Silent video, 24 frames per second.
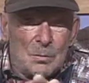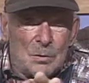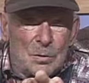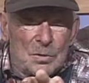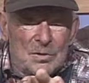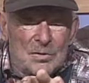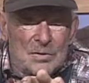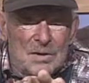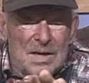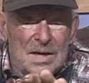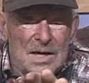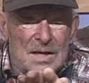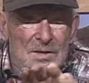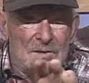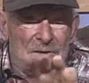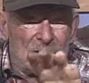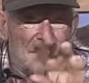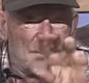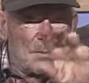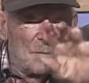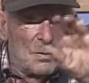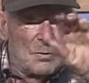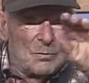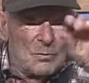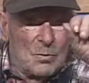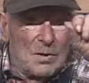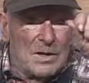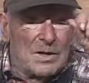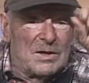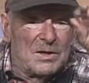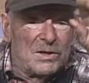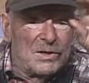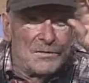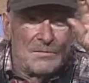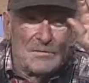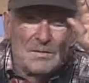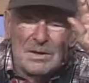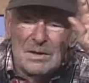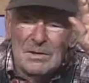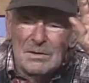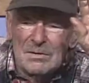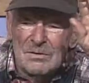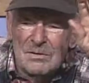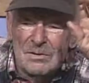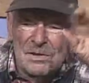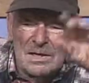put your hands up and wiggled your fingers,